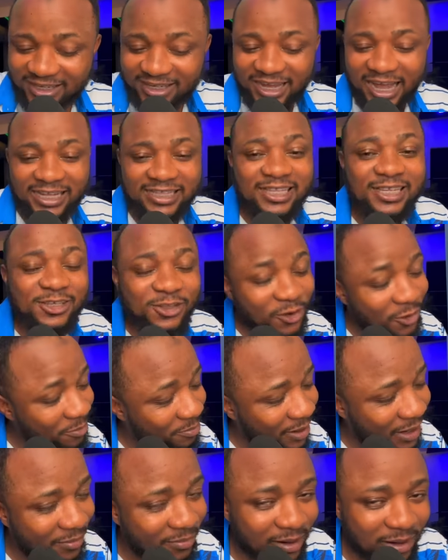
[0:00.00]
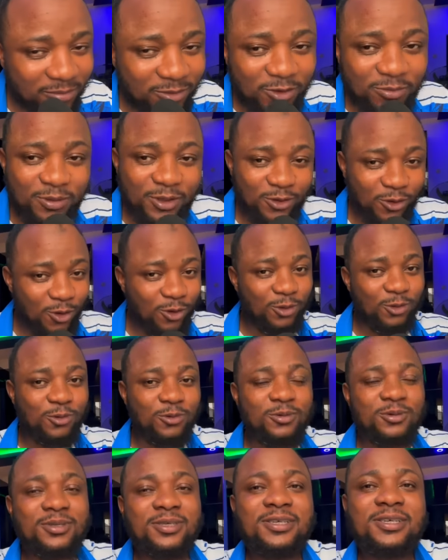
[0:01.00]
At least don't barb him, not be
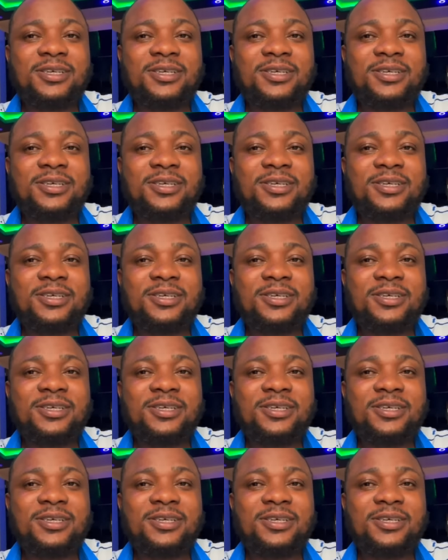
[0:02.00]
all.